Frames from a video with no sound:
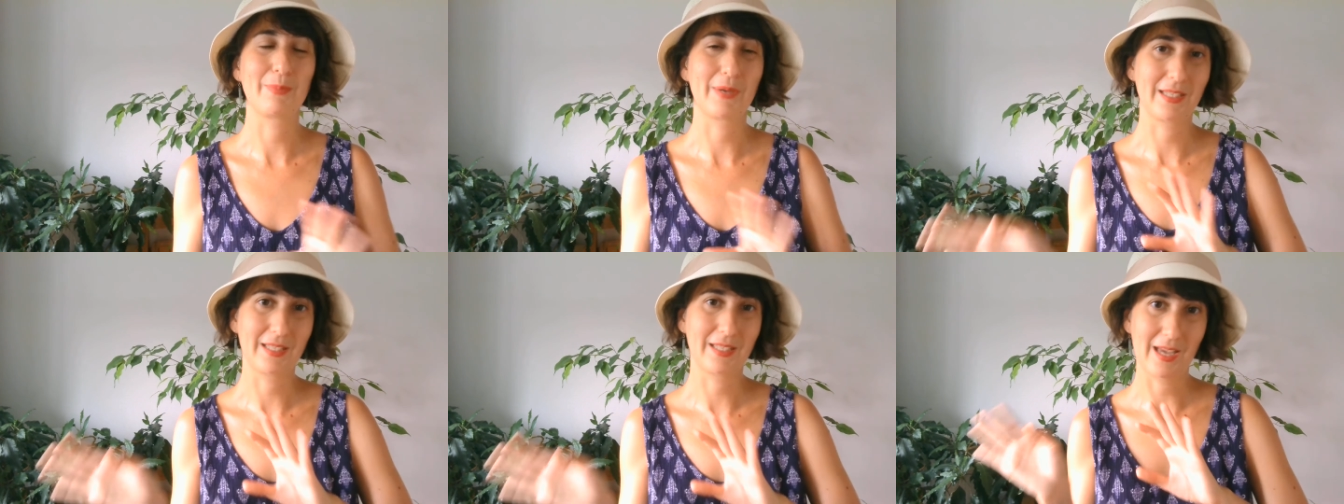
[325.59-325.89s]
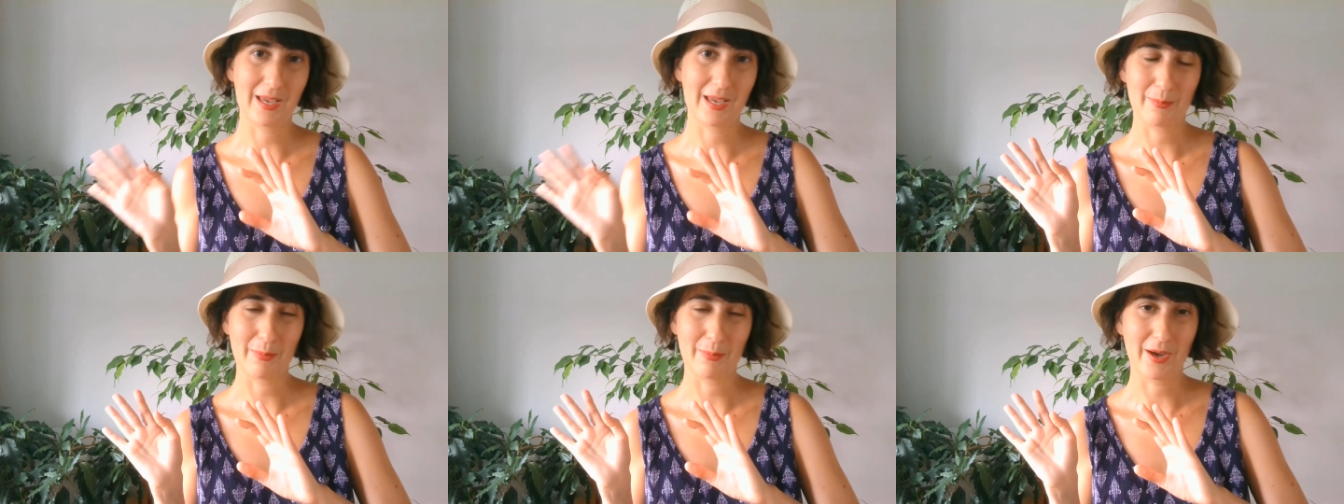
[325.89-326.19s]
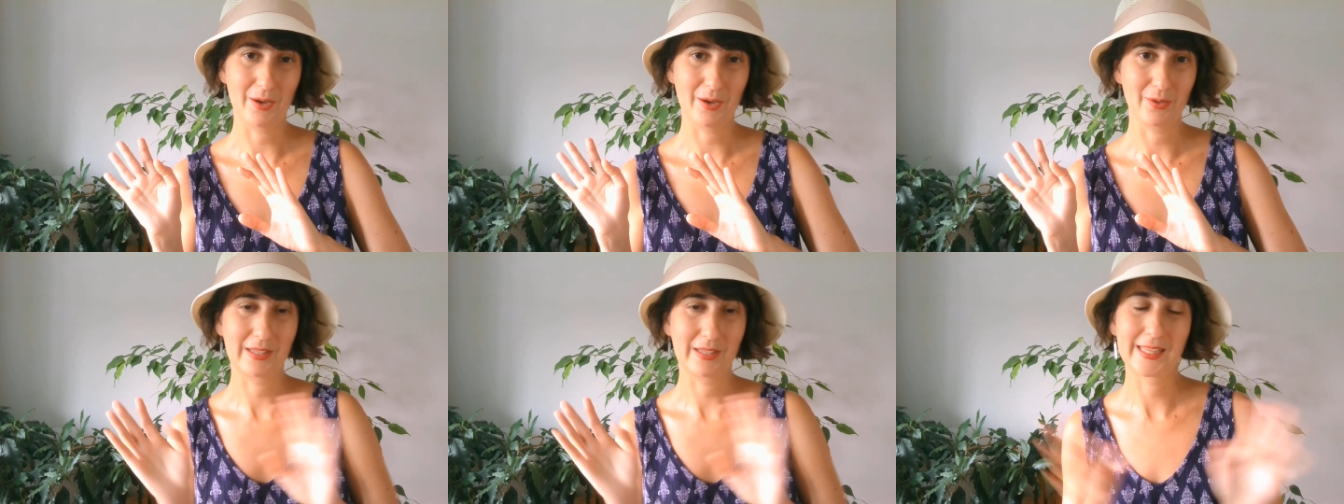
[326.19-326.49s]
but
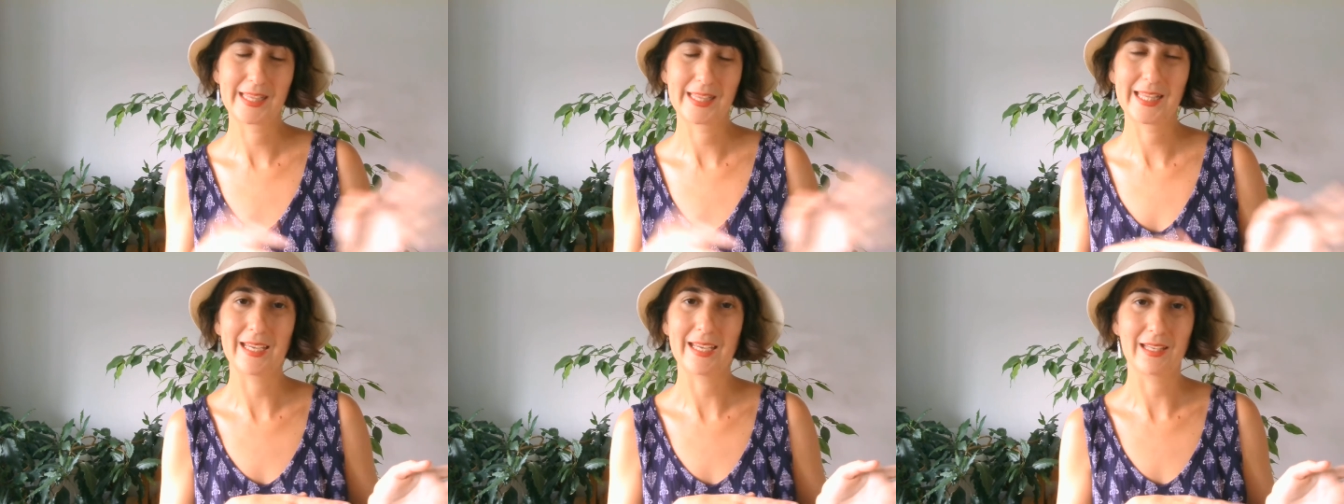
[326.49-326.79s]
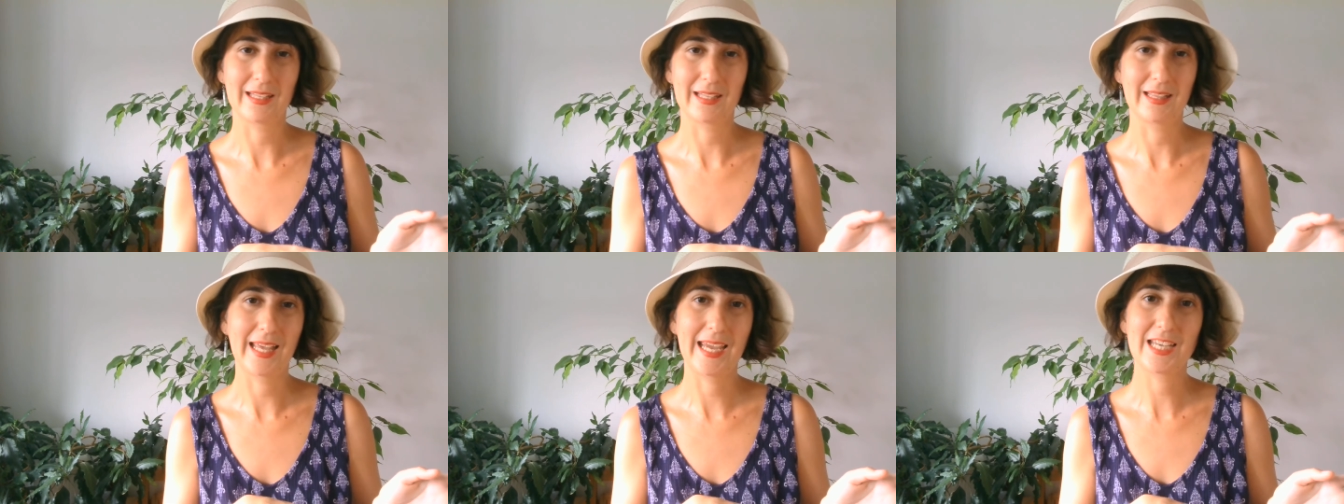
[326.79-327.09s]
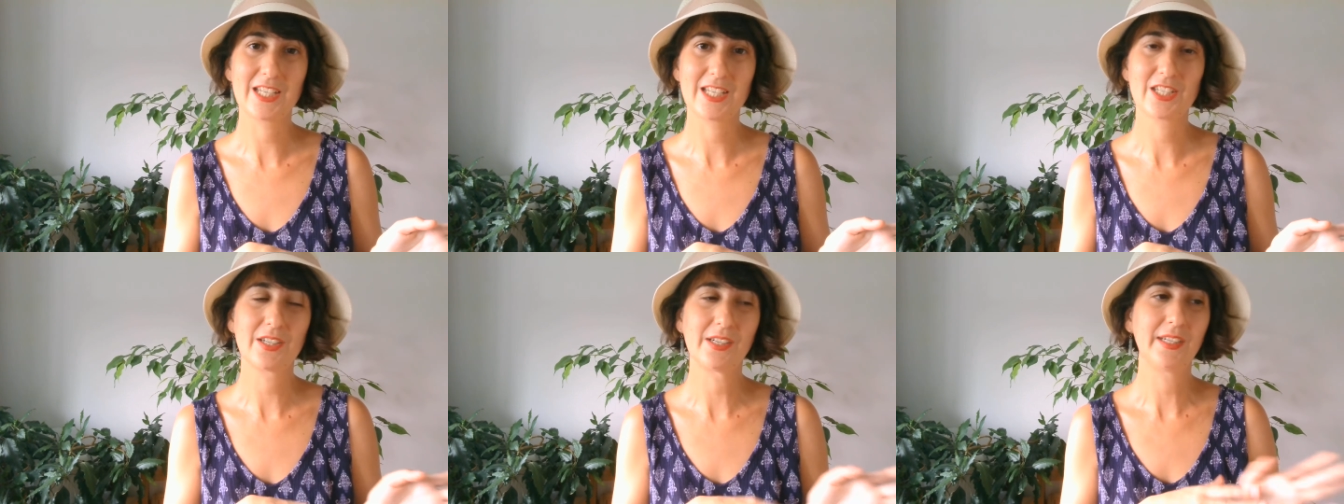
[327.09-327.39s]
about it
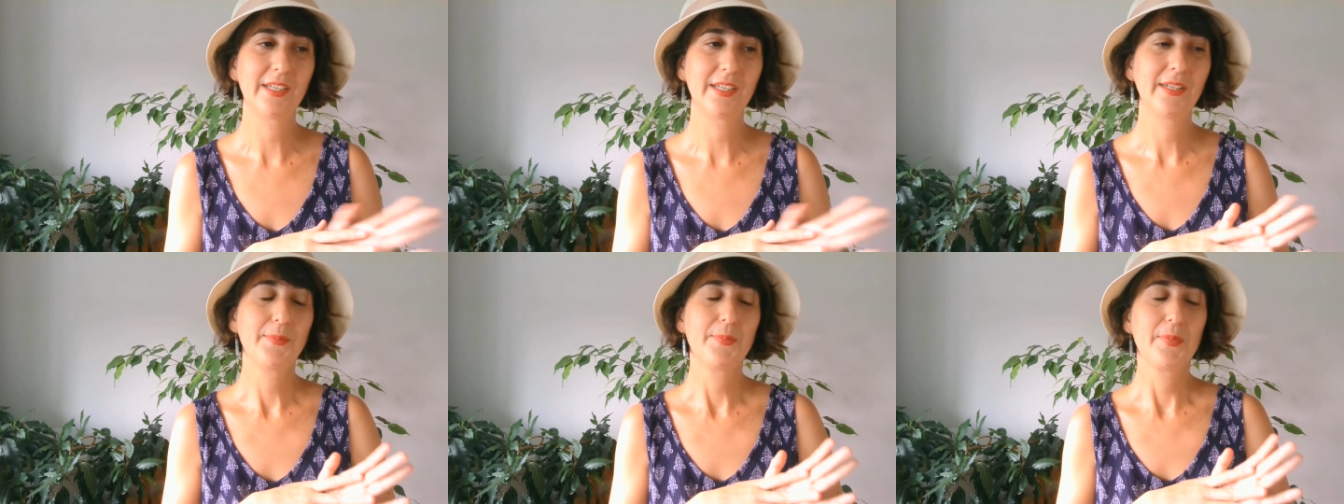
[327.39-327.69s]
later.